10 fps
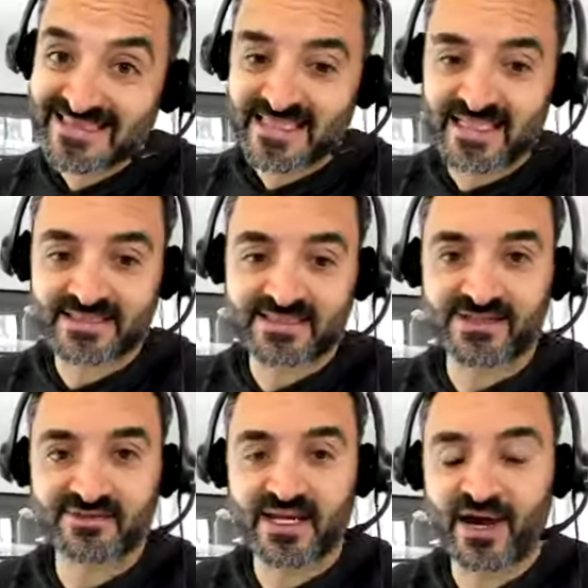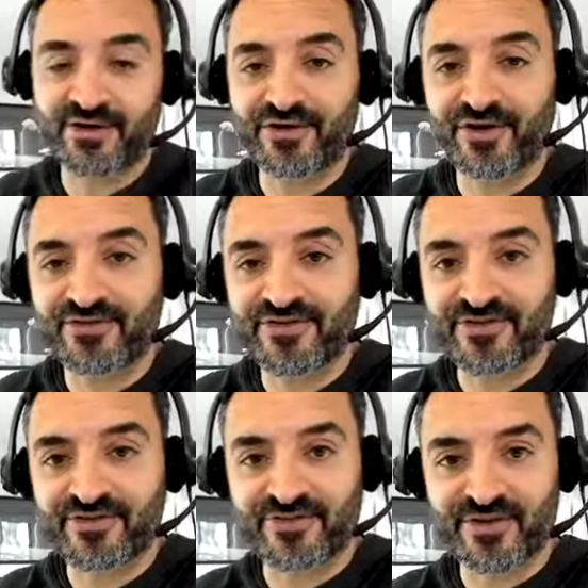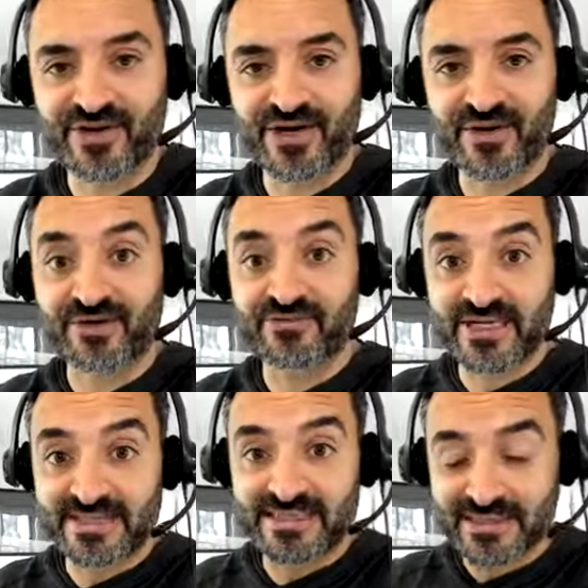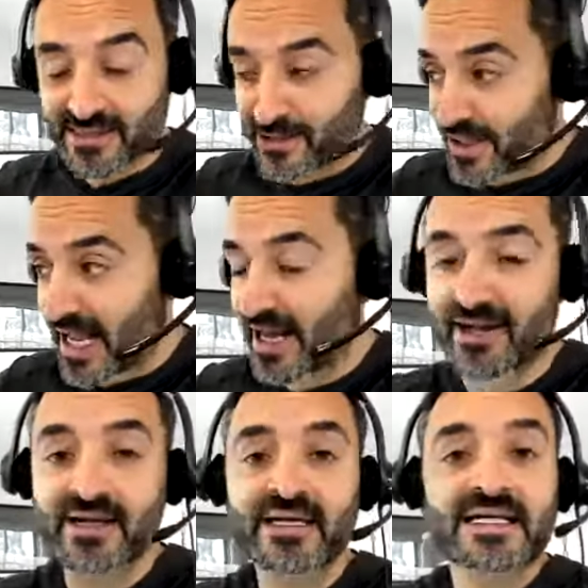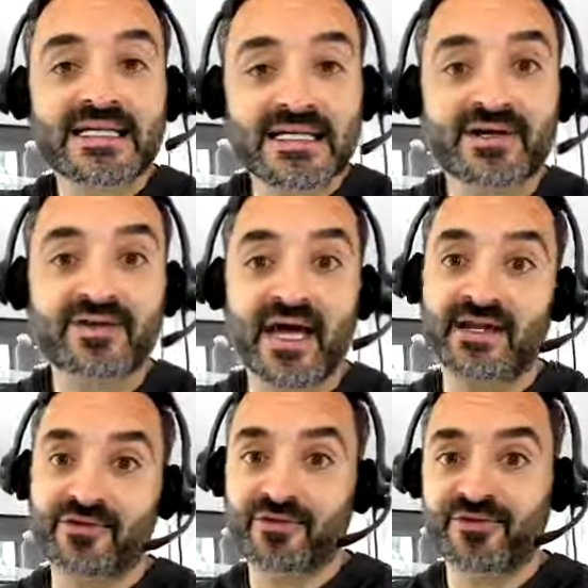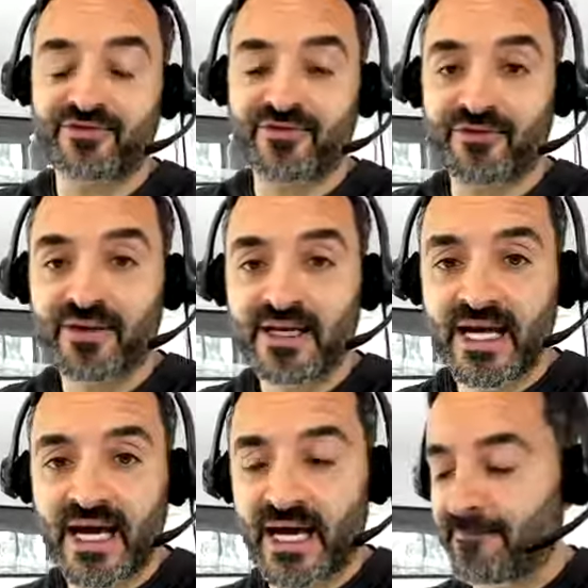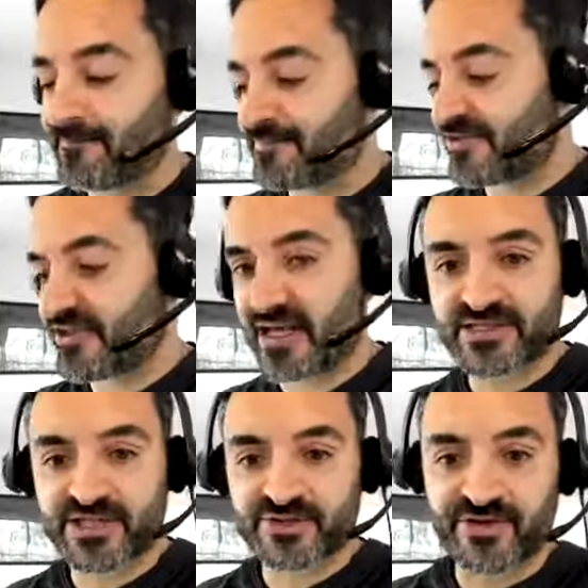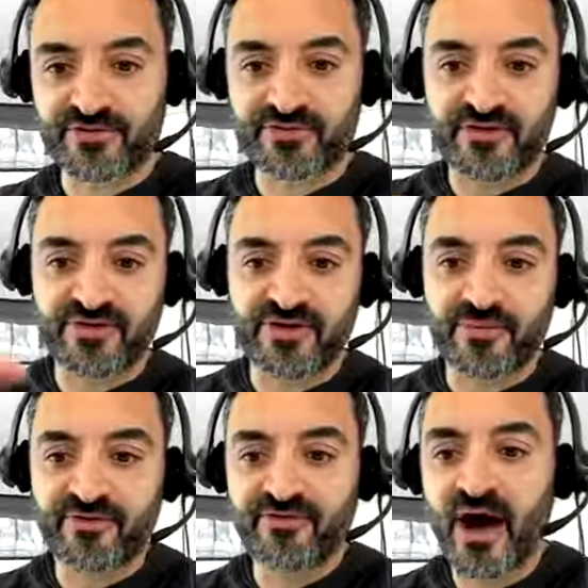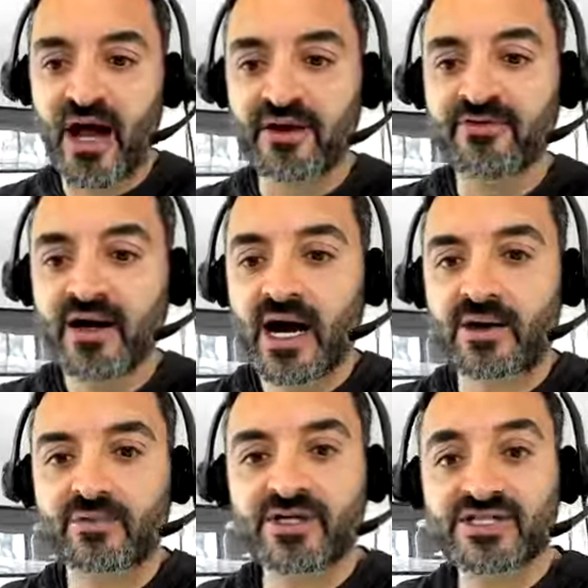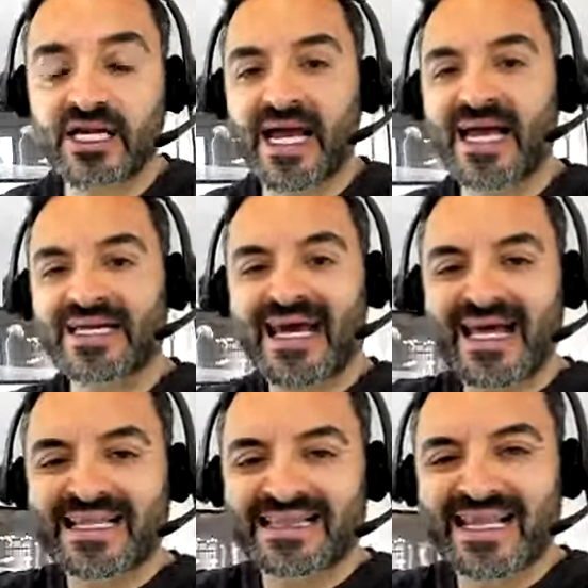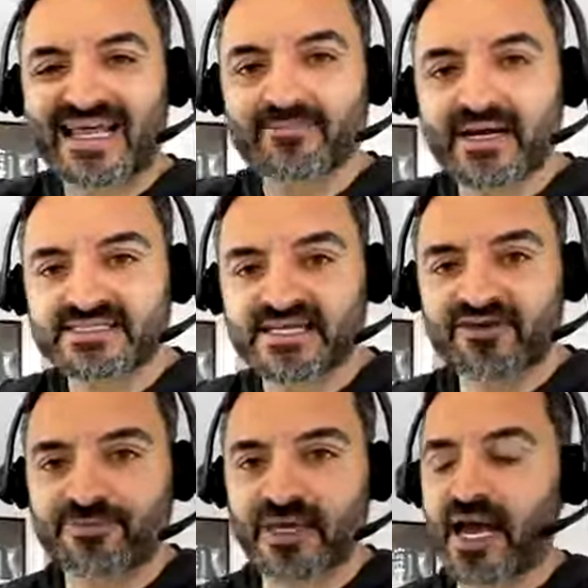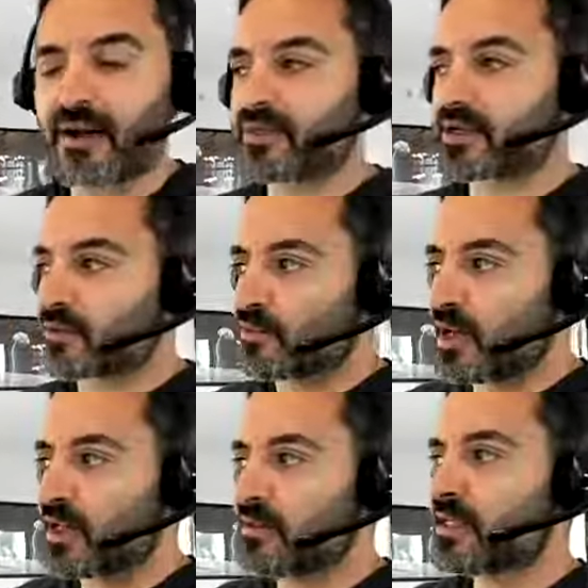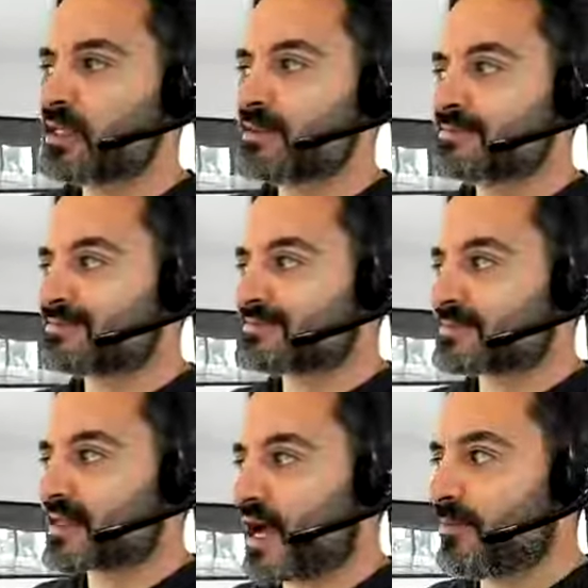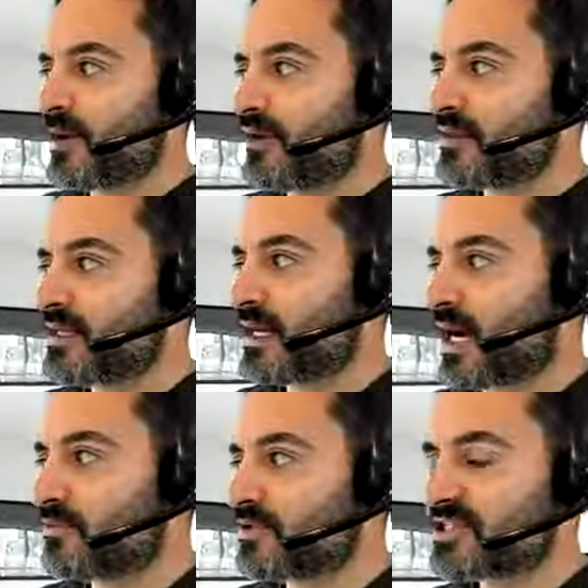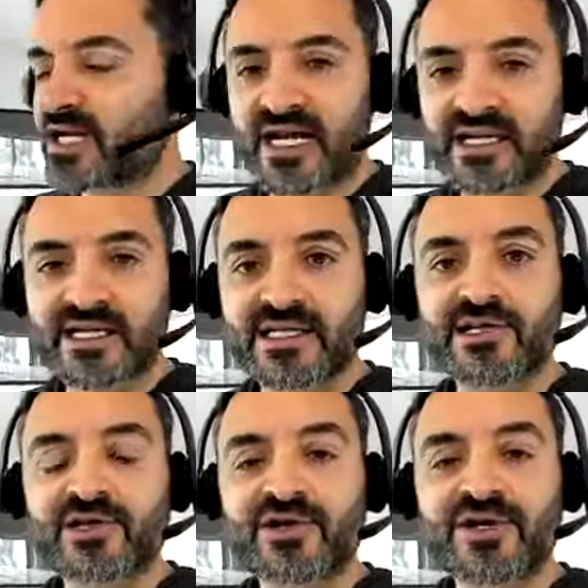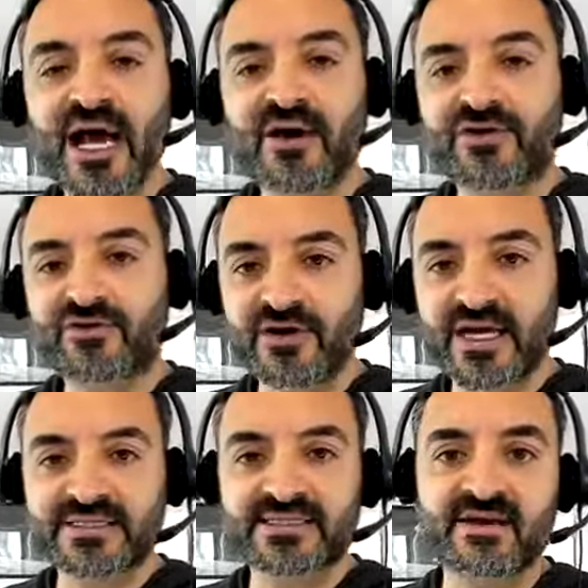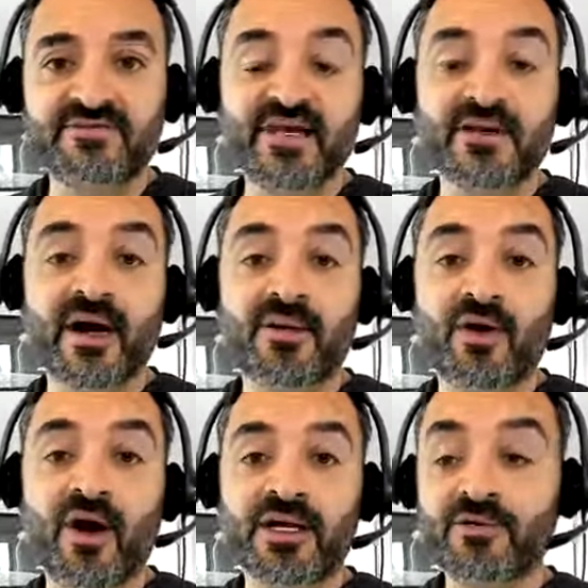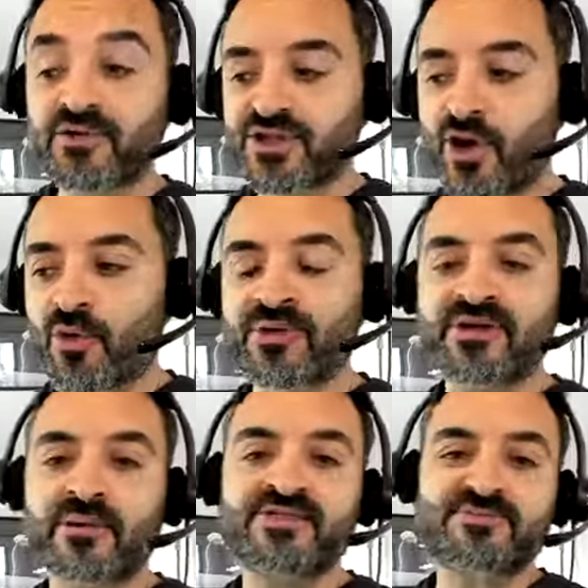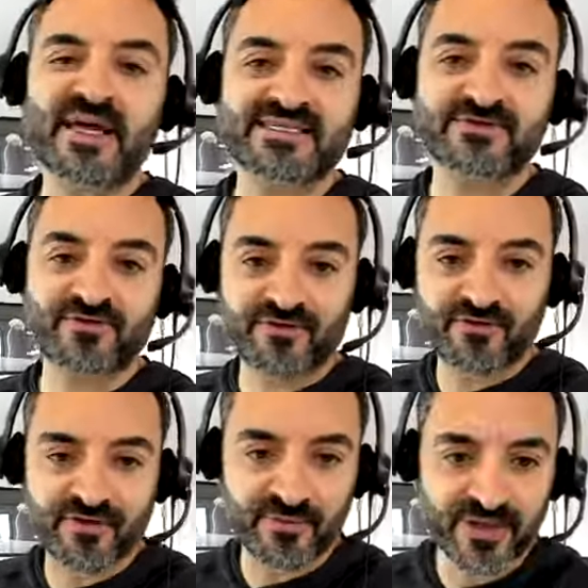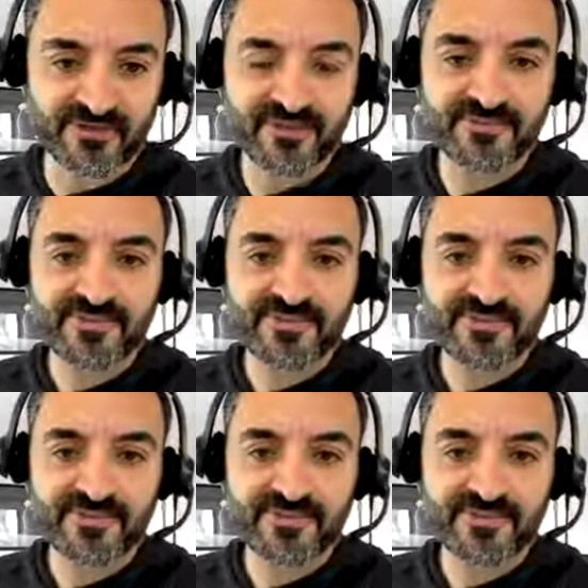It's just how your nervous system's going to go. You need to learn how to clear that in order to um, stay in touch with your friends. And number five, I wish that I had let myself be happier. Well, how about I wish that I had learned how to create safety in my body, which opened up space for fulfillment.